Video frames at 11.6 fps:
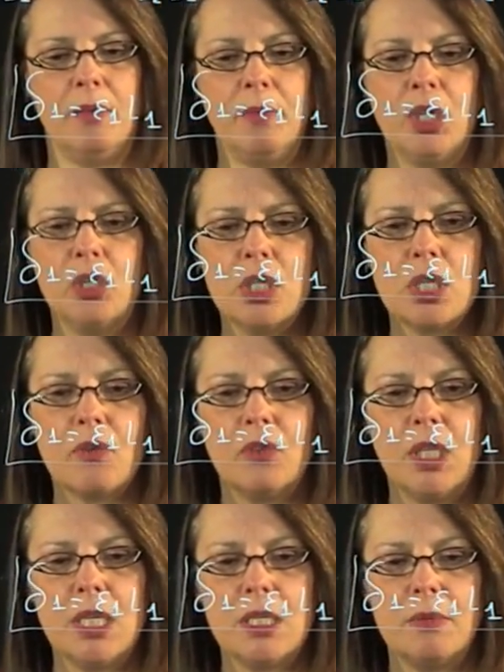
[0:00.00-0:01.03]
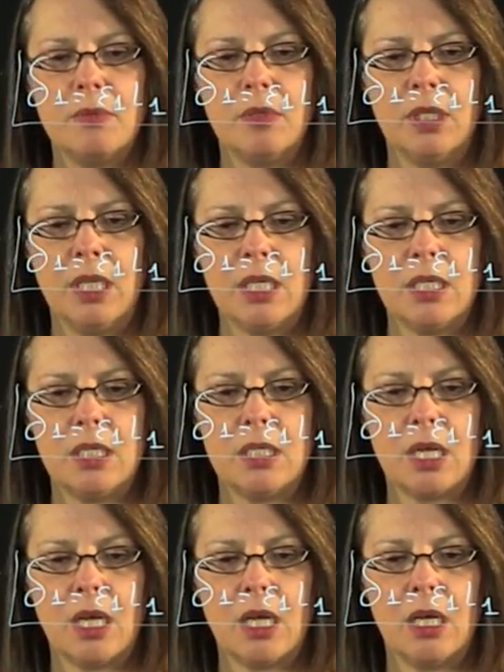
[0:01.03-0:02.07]
because of this, this
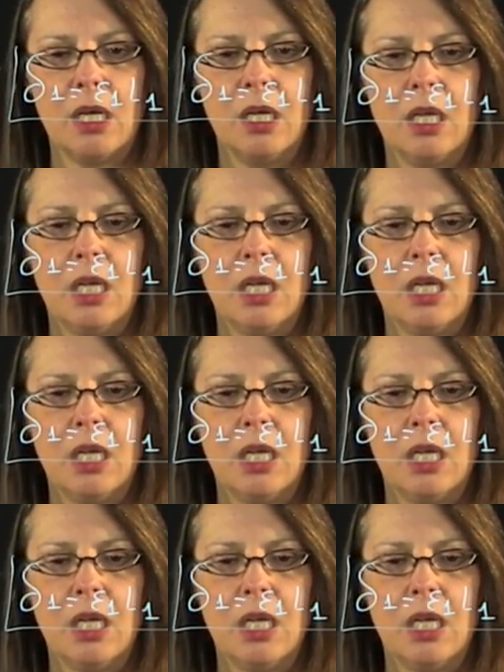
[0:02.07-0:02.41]
uh,